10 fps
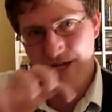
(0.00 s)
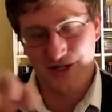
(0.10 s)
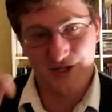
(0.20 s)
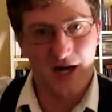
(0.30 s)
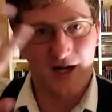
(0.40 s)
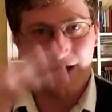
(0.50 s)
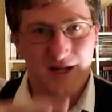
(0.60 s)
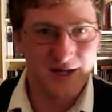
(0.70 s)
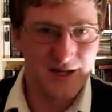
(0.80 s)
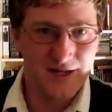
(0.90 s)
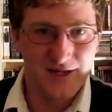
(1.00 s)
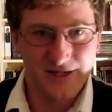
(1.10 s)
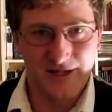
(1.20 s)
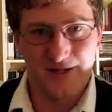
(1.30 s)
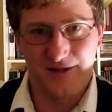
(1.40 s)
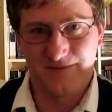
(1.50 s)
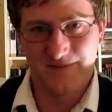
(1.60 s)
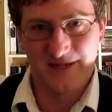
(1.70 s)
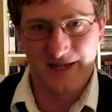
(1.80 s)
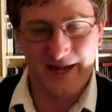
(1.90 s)
stuck,
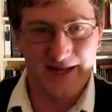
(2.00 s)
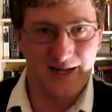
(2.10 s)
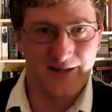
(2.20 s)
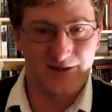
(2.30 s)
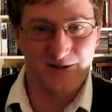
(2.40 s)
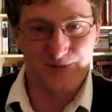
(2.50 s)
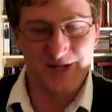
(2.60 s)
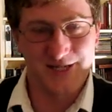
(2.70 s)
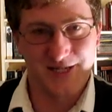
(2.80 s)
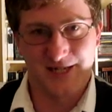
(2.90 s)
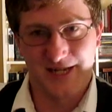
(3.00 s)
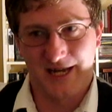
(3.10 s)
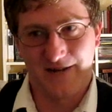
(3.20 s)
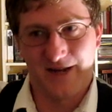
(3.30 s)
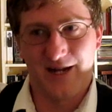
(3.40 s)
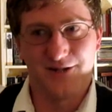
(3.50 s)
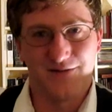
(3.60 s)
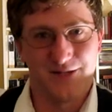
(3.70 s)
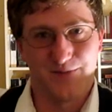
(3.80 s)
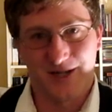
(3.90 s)
and other species can take advantage of
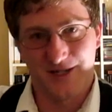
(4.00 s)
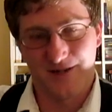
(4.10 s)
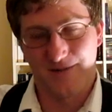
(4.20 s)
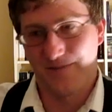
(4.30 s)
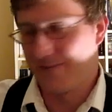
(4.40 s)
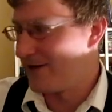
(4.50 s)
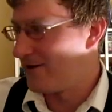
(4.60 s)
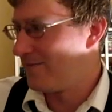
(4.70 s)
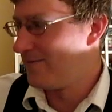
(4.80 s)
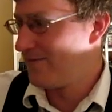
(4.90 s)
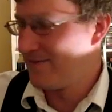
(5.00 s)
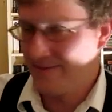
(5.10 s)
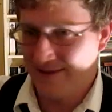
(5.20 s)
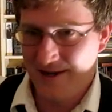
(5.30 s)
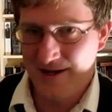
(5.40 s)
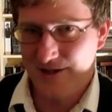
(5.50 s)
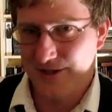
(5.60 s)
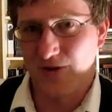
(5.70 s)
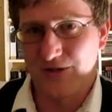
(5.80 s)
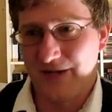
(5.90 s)
this because they're,
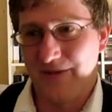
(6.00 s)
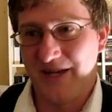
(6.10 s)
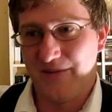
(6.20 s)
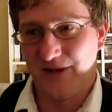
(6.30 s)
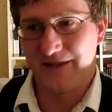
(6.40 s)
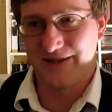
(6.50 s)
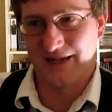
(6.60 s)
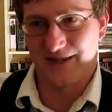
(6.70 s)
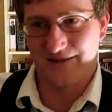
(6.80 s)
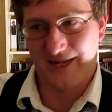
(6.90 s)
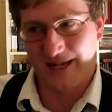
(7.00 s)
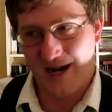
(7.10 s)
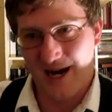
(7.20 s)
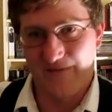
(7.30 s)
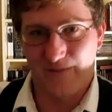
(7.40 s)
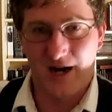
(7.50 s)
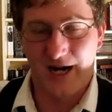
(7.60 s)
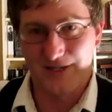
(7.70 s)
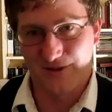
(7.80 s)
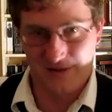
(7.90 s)
so timid, but they're like hive
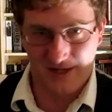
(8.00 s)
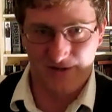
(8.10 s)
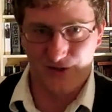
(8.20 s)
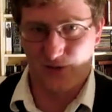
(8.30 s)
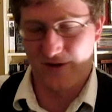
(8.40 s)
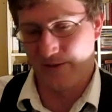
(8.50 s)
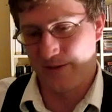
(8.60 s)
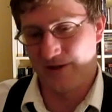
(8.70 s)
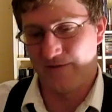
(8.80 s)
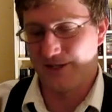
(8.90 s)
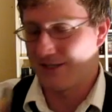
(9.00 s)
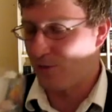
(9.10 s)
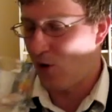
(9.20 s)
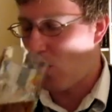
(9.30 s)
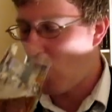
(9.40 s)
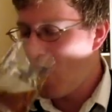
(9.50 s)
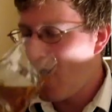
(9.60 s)
mind, so if you convince one of them, you convince them all.